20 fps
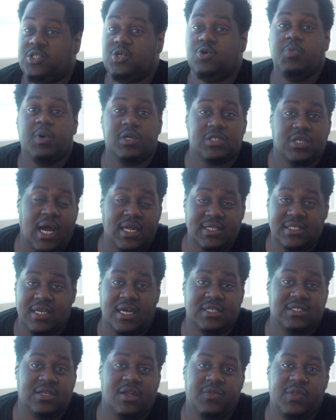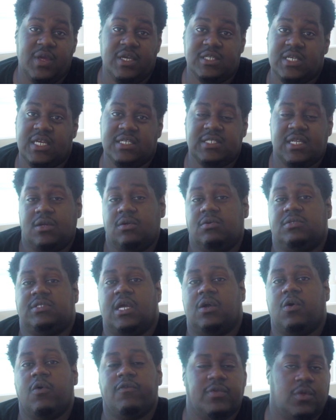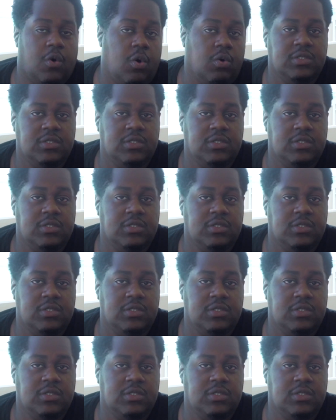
too much hot sauce on things, because then it'll take over the whole